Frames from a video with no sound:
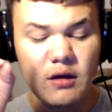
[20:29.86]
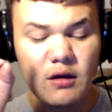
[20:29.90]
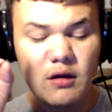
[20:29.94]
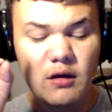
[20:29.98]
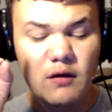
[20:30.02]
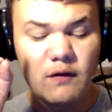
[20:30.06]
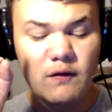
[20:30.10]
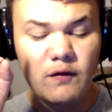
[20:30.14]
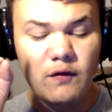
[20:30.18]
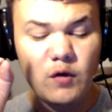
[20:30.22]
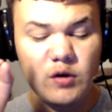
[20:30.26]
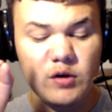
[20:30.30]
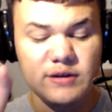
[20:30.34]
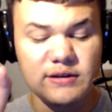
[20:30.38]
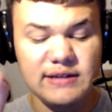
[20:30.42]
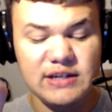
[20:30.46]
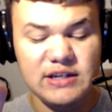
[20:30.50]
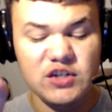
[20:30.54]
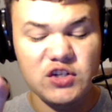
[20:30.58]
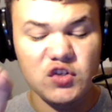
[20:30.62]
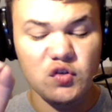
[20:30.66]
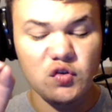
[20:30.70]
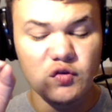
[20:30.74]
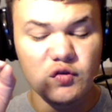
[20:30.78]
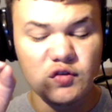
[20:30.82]
for
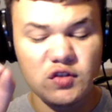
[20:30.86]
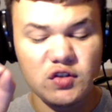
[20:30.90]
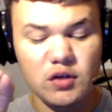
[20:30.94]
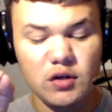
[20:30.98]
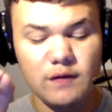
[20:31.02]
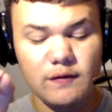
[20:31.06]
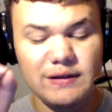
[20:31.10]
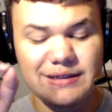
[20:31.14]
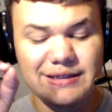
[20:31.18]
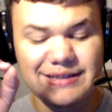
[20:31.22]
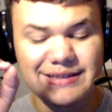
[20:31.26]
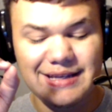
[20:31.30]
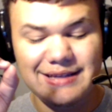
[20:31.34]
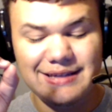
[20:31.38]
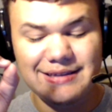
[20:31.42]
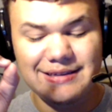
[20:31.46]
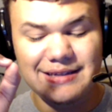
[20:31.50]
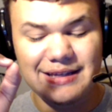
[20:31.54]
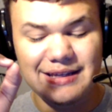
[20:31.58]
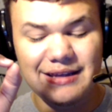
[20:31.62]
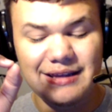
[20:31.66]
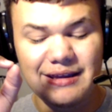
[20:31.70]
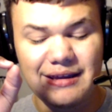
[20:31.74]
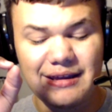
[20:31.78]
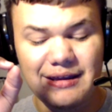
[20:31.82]
additional service
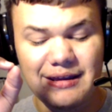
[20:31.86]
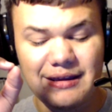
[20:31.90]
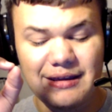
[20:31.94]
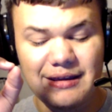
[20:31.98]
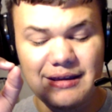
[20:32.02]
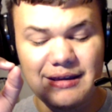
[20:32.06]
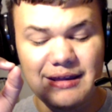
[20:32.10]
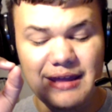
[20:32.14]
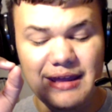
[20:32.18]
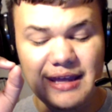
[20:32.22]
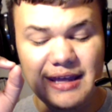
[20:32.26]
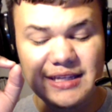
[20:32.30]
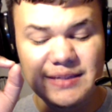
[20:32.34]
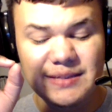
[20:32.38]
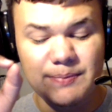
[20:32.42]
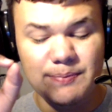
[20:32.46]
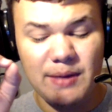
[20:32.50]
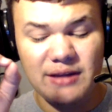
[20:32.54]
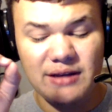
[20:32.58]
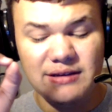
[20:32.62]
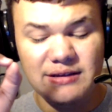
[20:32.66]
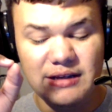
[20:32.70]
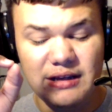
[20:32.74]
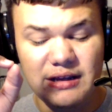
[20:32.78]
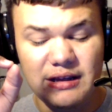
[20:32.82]
testing.
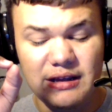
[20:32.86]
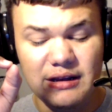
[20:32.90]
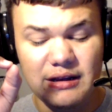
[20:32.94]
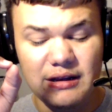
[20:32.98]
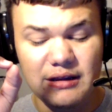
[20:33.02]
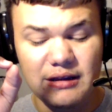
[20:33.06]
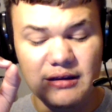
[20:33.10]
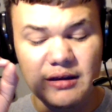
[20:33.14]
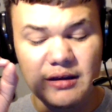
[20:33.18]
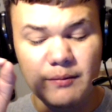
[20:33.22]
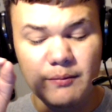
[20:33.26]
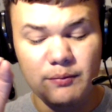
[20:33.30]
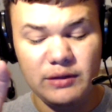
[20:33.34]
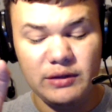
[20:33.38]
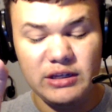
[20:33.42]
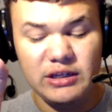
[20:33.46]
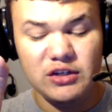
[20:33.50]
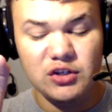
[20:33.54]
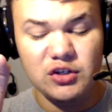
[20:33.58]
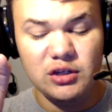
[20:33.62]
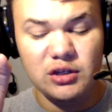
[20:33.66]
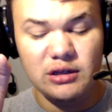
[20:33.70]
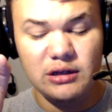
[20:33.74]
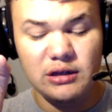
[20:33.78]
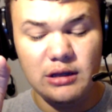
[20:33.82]
Expected
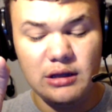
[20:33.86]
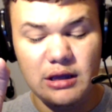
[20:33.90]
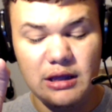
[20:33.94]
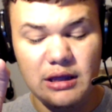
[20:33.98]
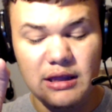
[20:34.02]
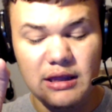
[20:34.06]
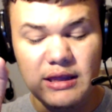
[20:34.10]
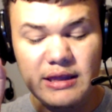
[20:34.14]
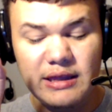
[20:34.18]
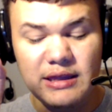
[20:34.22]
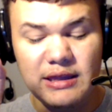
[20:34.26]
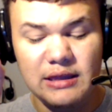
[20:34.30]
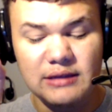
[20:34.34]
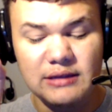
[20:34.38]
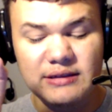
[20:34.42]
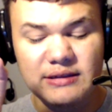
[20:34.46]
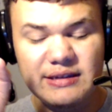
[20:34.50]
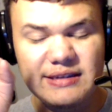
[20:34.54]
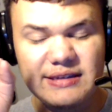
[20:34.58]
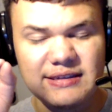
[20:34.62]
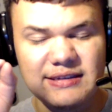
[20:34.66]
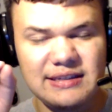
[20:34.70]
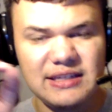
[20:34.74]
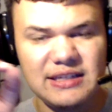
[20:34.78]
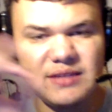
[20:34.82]
completion is
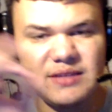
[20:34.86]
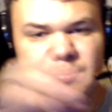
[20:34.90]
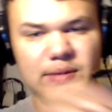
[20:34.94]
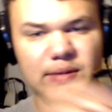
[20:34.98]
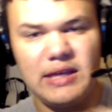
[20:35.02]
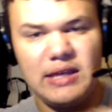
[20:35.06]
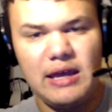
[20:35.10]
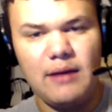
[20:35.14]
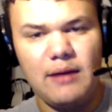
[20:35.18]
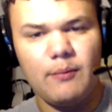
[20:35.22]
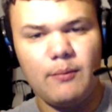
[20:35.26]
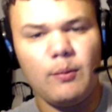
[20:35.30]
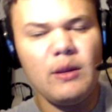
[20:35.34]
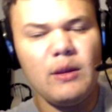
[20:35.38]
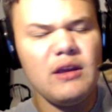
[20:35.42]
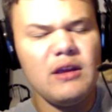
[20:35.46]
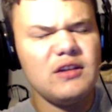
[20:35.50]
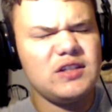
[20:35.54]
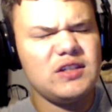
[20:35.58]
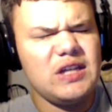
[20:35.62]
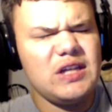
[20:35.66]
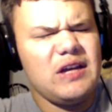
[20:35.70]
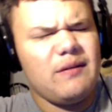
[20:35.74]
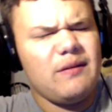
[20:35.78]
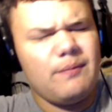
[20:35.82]
6 p.m.
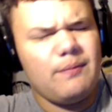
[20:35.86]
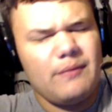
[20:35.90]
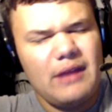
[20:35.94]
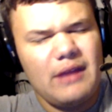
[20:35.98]
So,